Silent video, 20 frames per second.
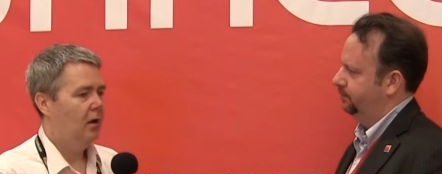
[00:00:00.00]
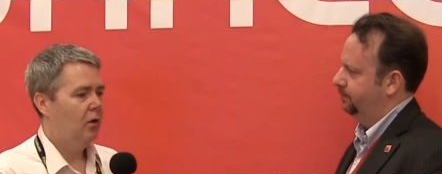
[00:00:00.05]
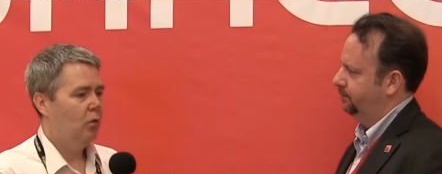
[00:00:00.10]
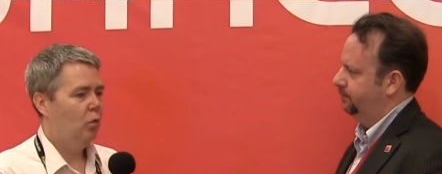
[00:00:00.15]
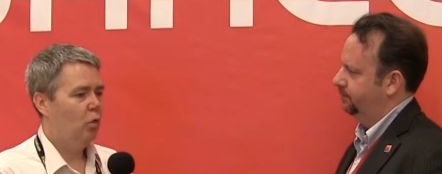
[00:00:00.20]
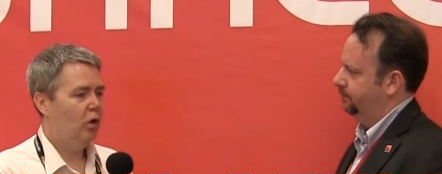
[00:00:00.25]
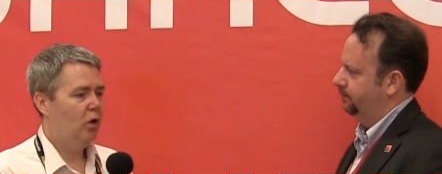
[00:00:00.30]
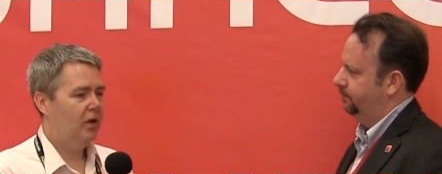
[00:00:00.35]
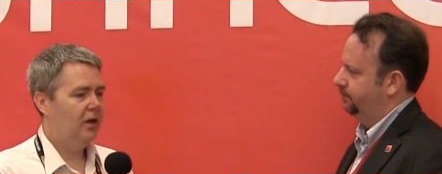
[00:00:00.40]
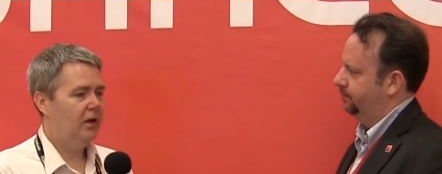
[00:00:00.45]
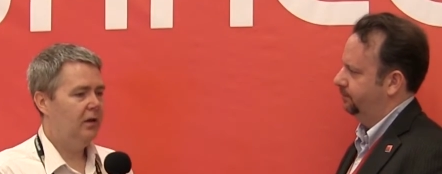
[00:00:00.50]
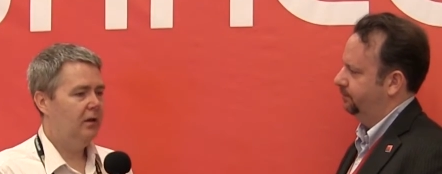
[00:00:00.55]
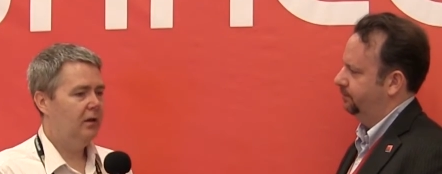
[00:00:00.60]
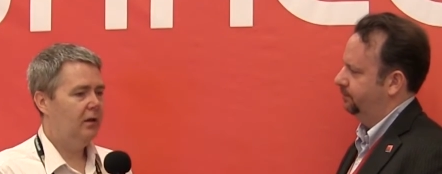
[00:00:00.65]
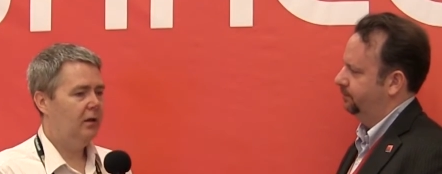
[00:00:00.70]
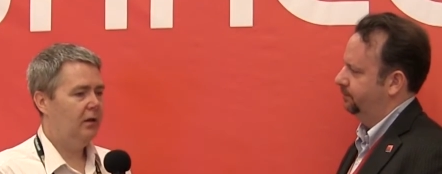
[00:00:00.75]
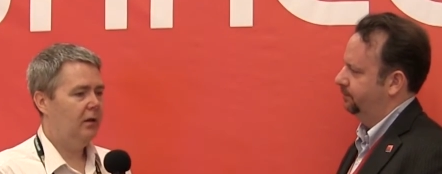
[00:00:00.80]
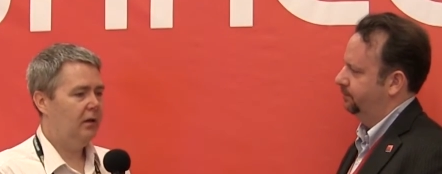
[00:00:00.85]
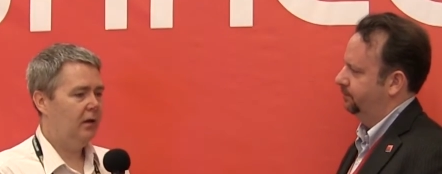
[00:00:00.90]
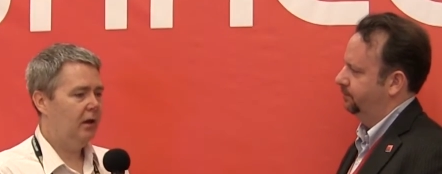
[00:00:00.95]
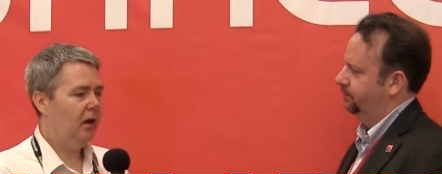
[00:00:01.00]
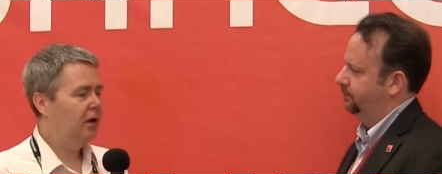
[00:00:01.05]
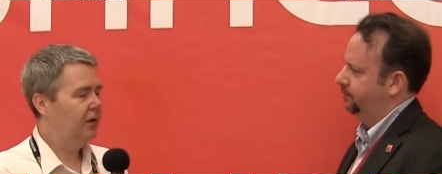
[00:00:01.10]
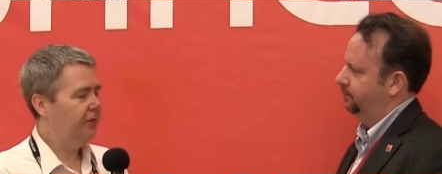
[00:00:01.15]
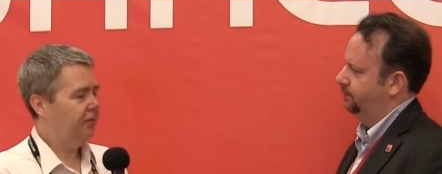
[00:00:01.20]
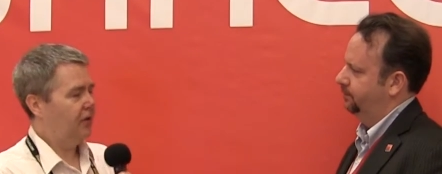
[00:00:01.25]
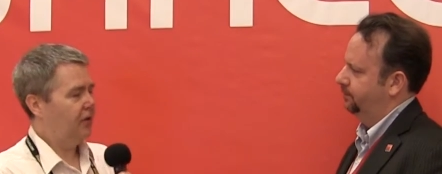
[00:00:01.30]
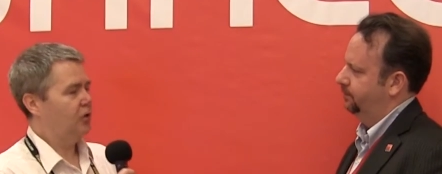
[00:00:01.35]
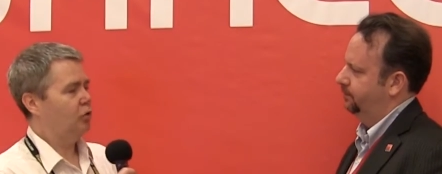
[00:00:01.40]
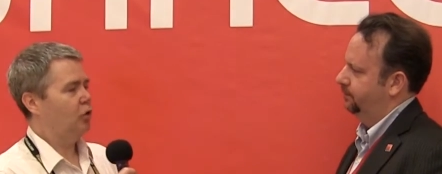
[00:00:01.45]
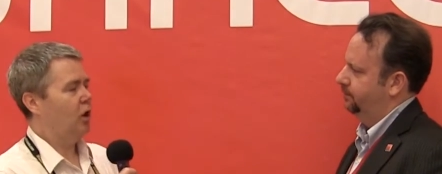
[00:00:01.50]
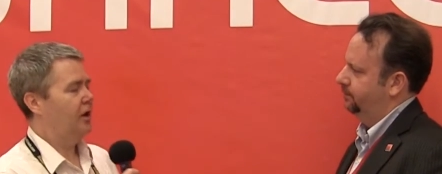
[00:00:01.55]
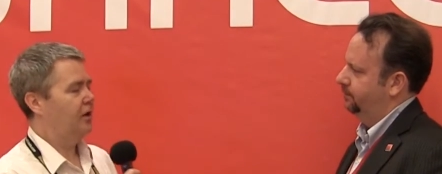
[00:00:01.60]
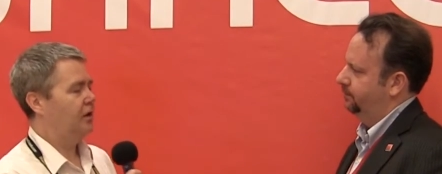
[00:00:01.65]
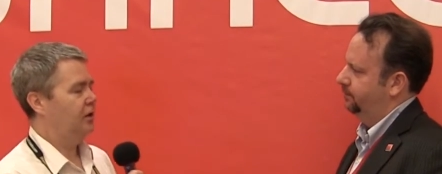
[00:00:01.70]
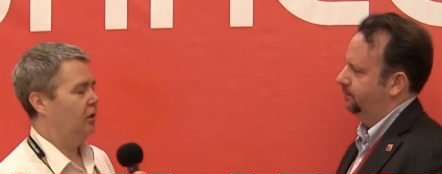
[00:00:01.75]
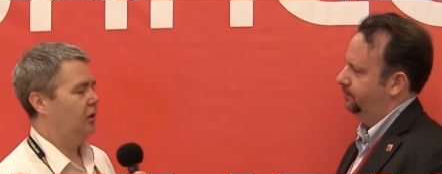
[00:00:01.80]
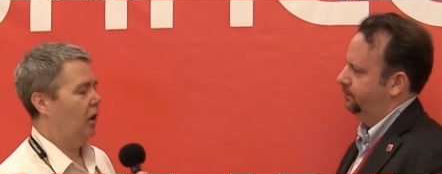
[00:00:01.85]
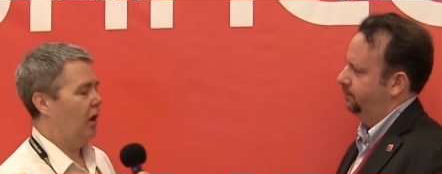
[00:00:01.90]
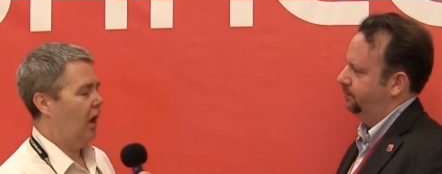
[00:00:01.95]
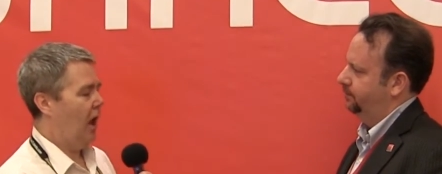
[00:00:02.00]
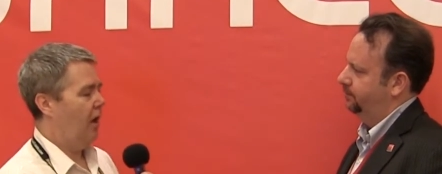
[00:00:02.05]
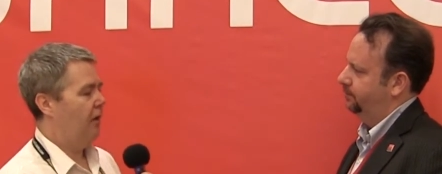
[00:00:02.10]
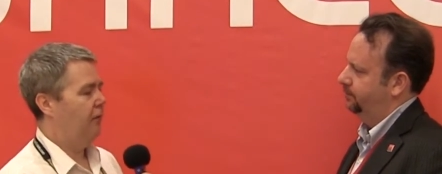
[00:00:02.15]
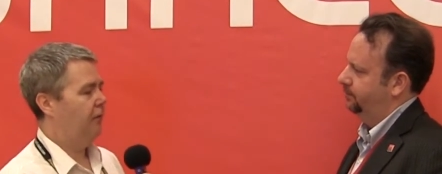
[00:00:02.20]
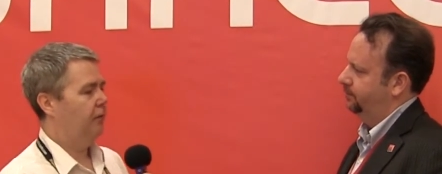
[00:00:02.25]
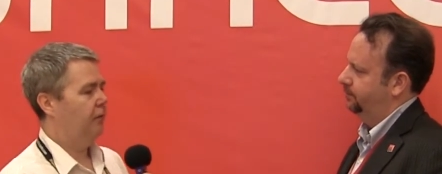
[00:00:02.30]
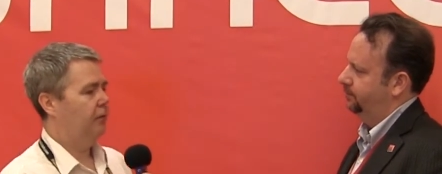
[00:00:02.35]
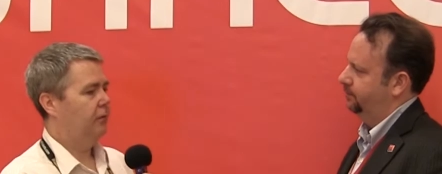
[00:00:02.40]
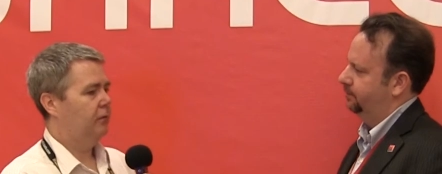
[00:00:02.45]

Speaker 1: really, the only frustration I have